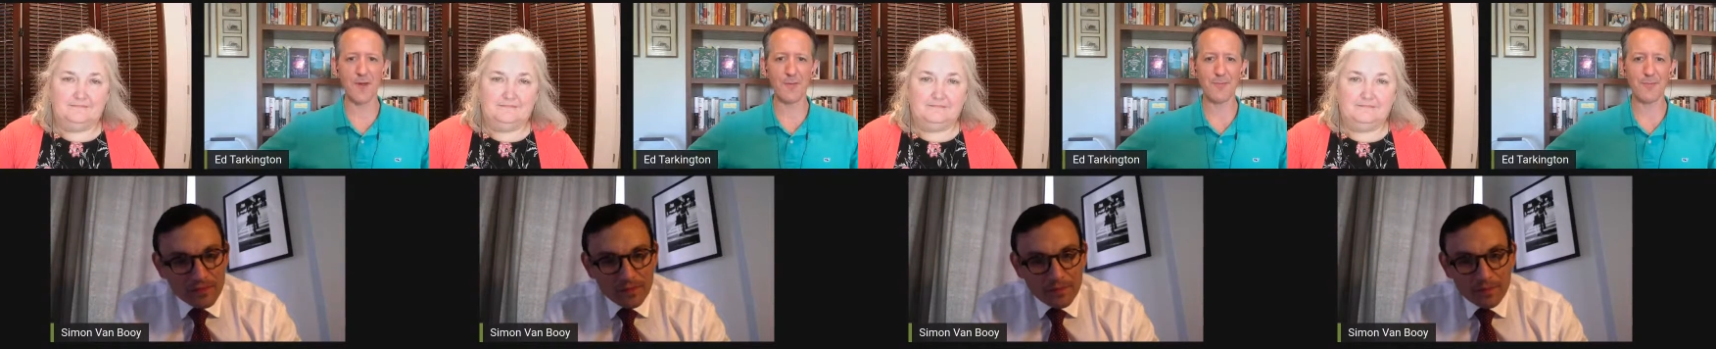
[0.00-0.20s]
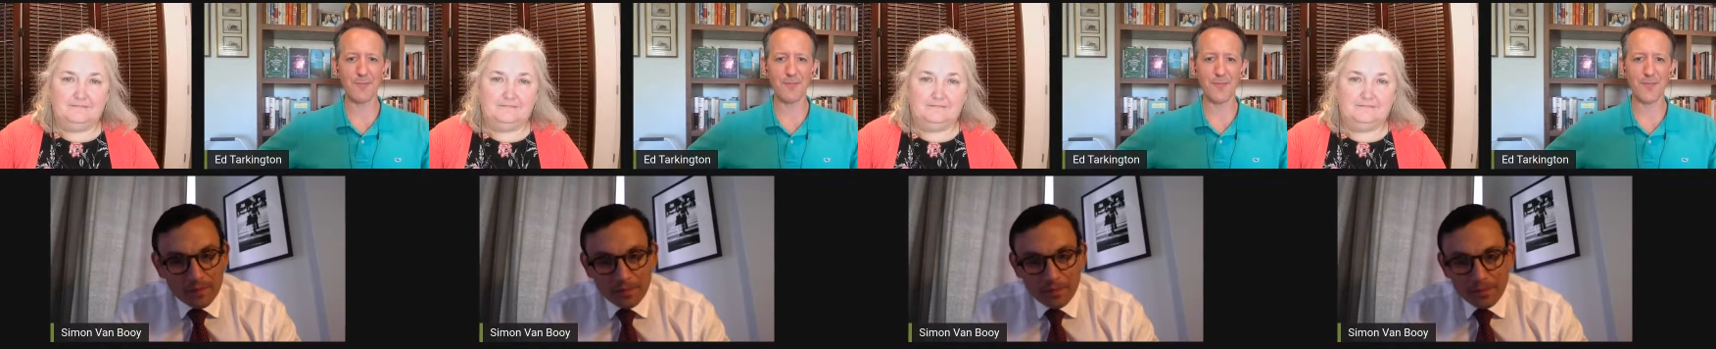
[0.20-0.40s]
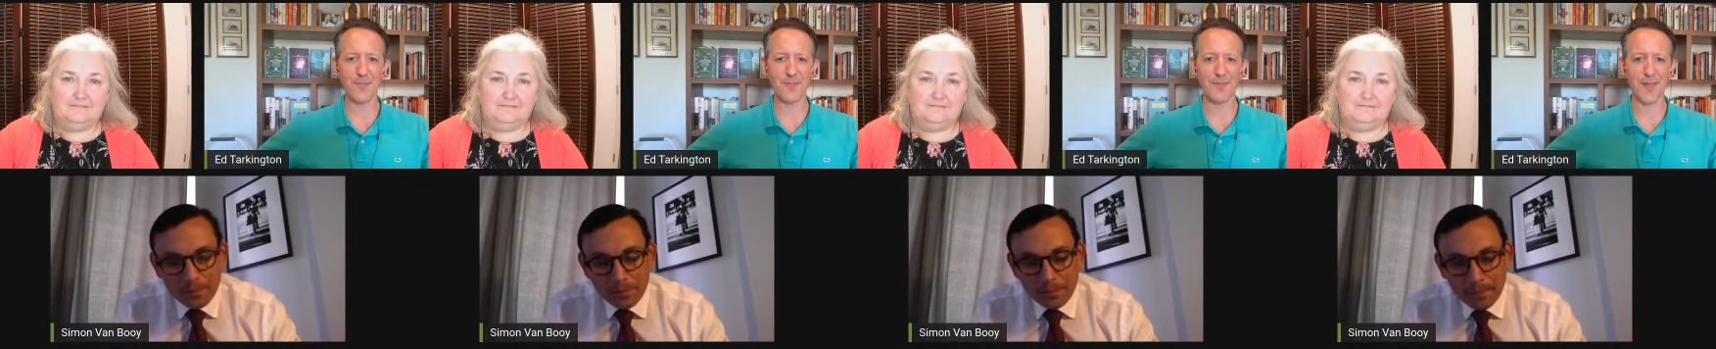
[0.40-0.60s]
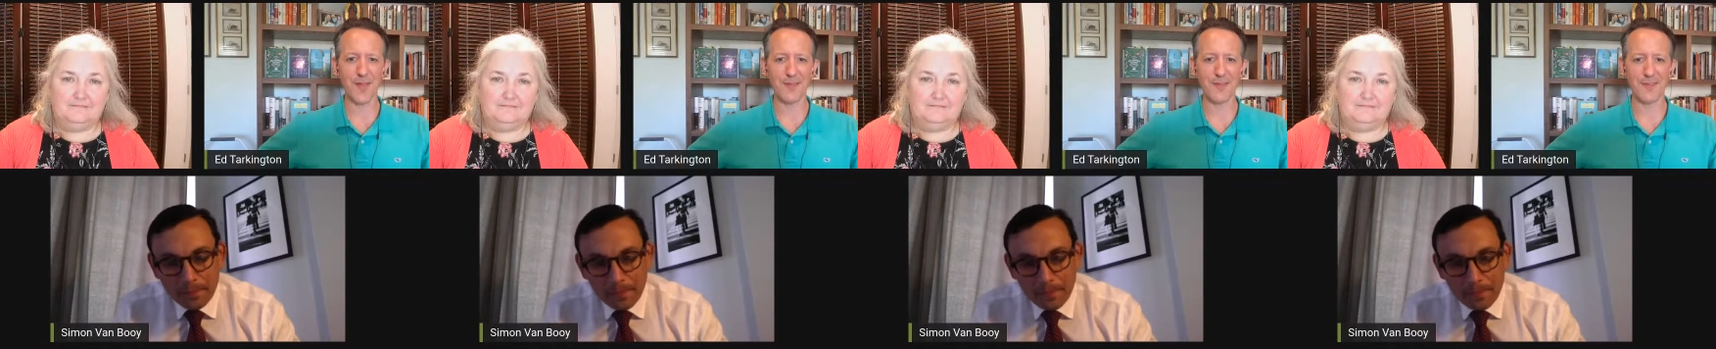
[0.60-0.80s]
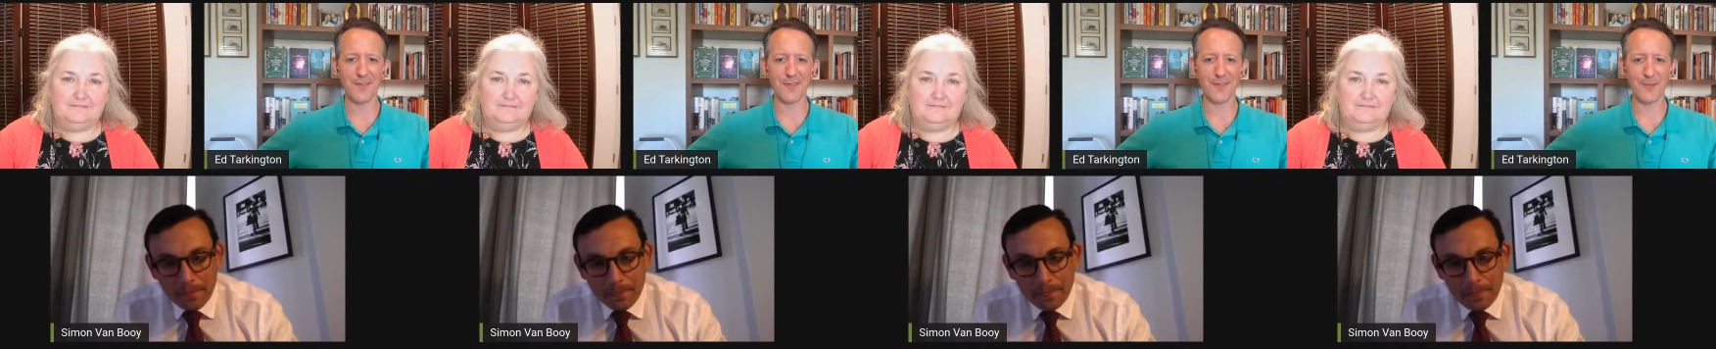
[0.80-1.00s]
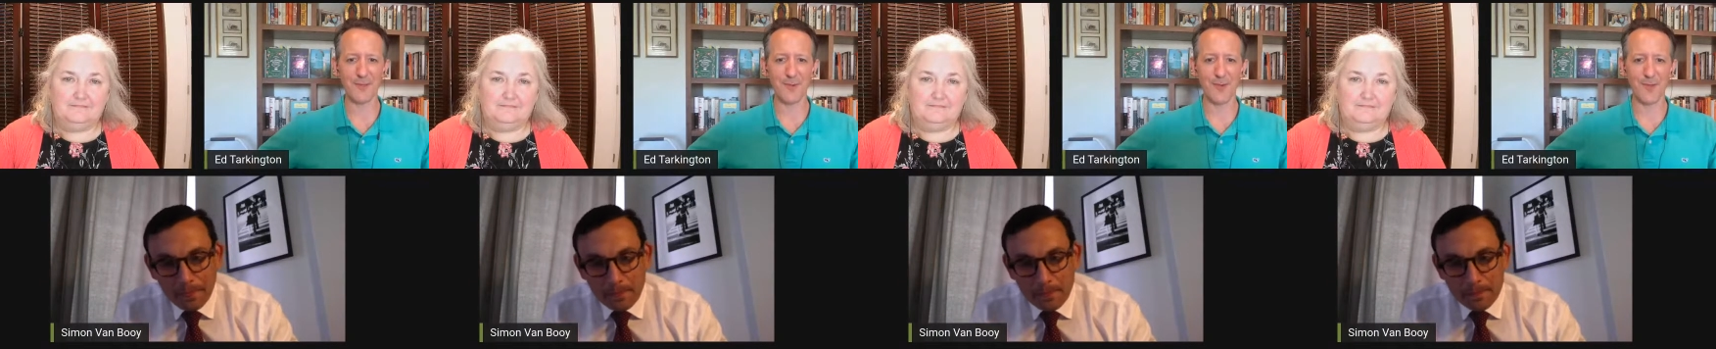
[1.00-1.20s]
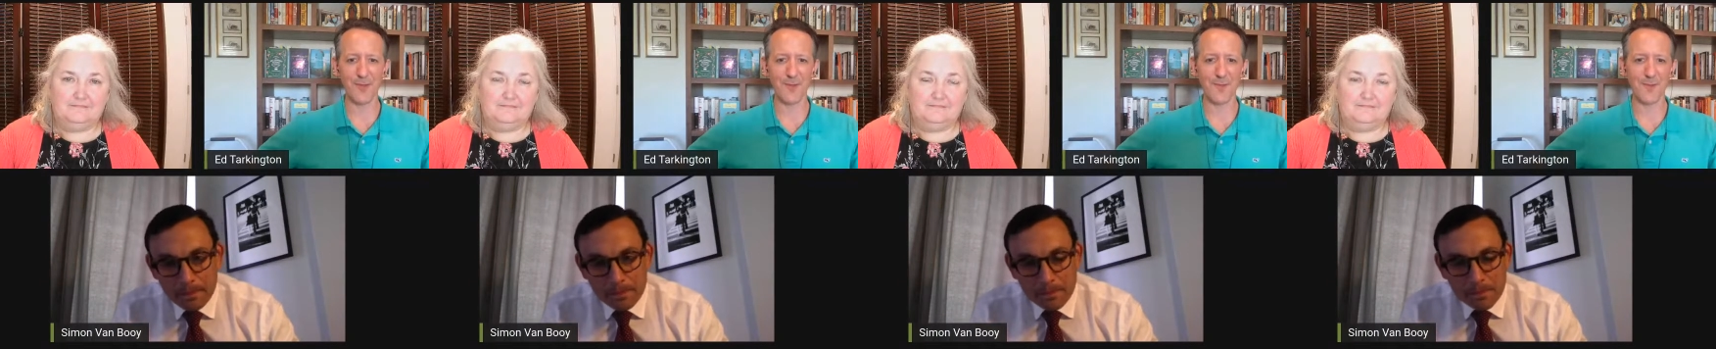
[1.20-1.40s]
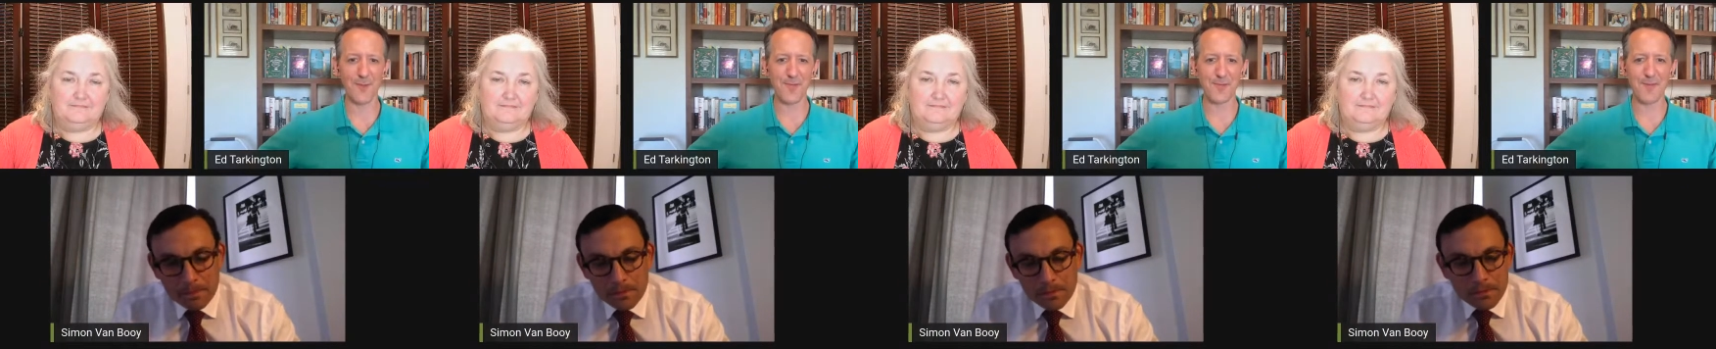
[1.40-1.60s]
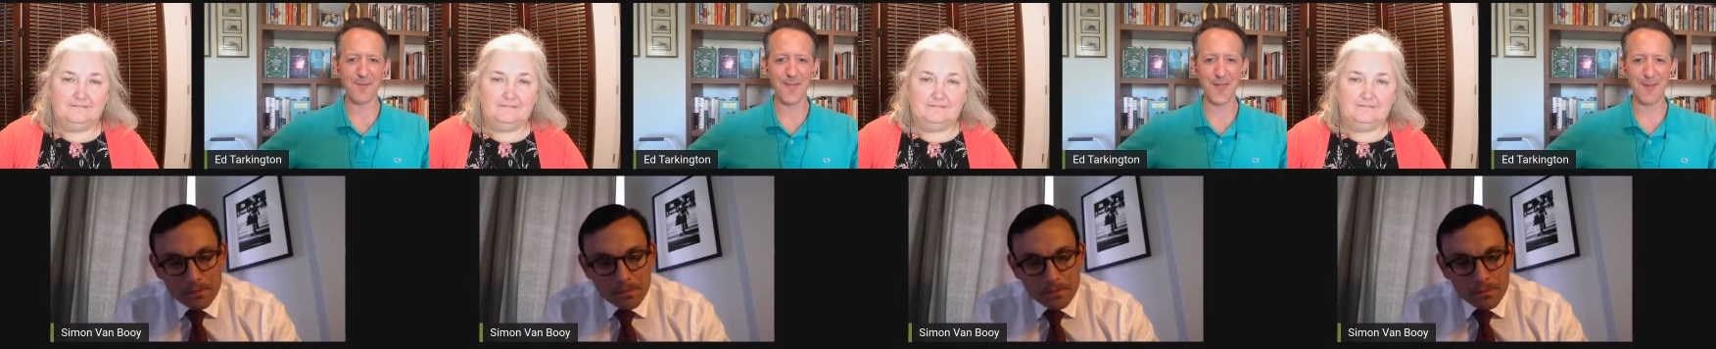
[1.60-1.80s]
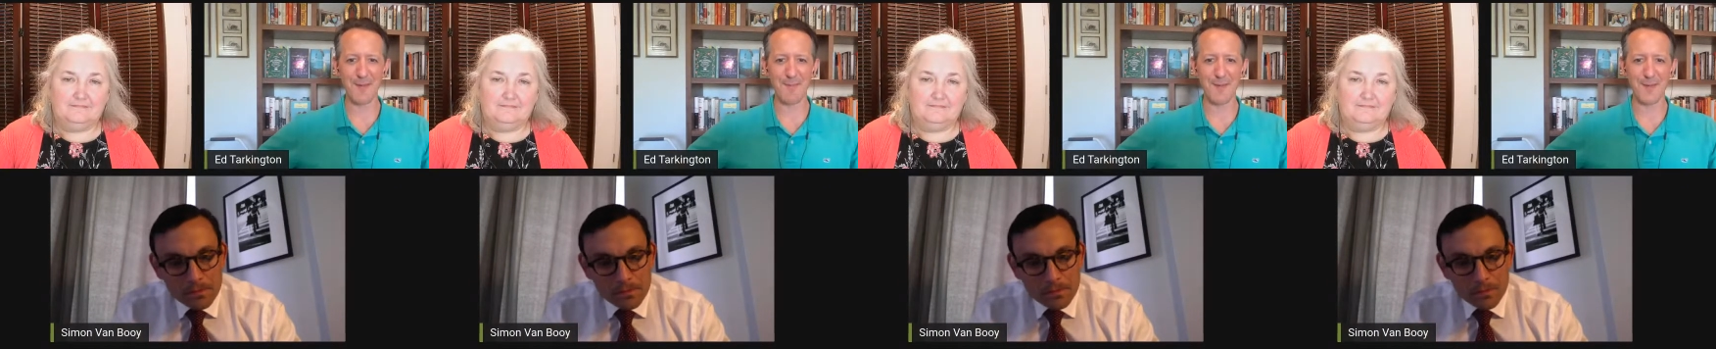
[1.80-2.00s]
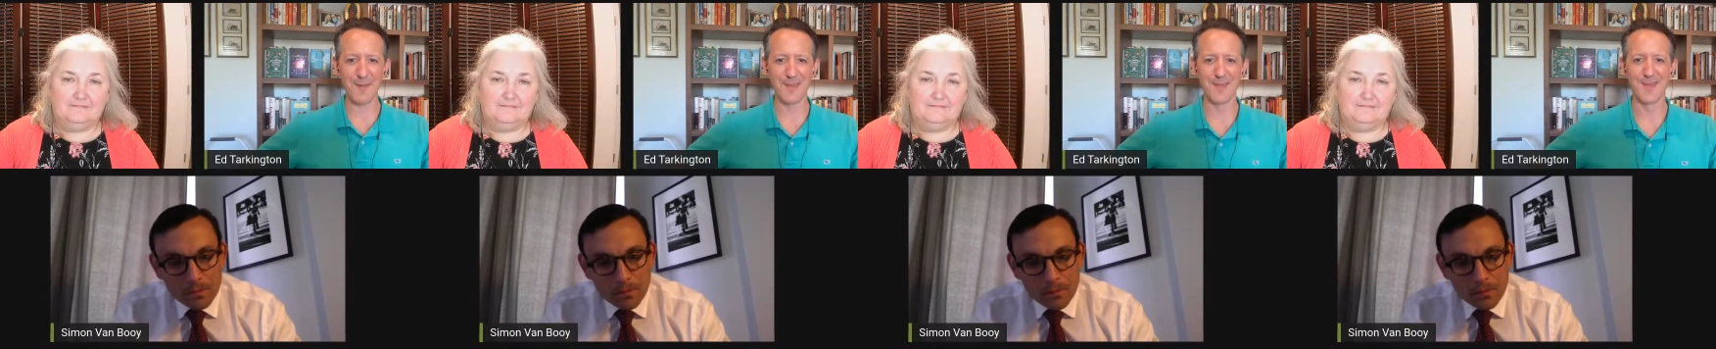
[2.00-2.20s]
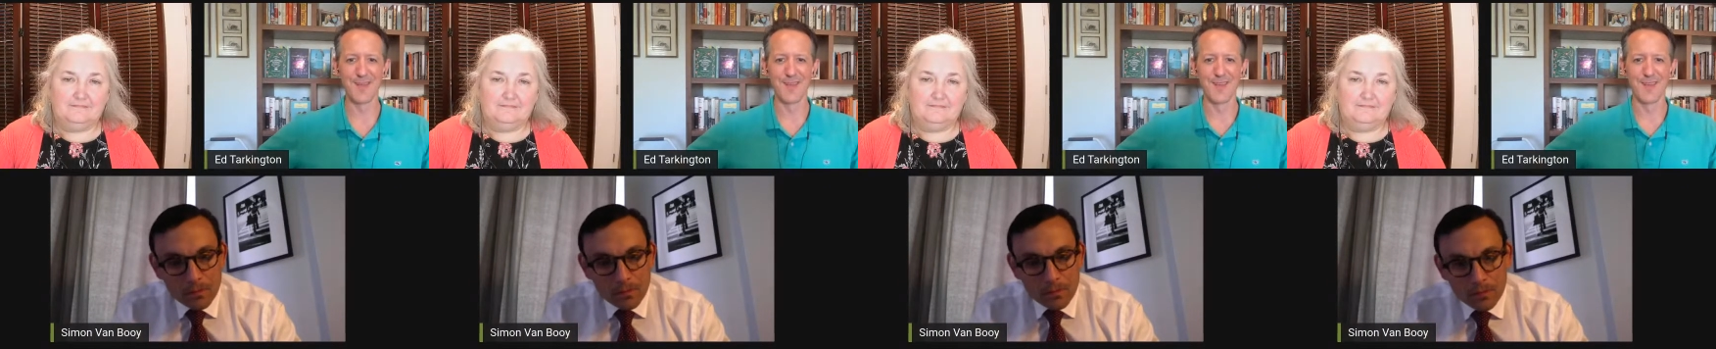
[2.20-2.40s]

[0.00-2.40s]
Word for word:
Speaker 1: problem? This idea that we're all supposed to be happy.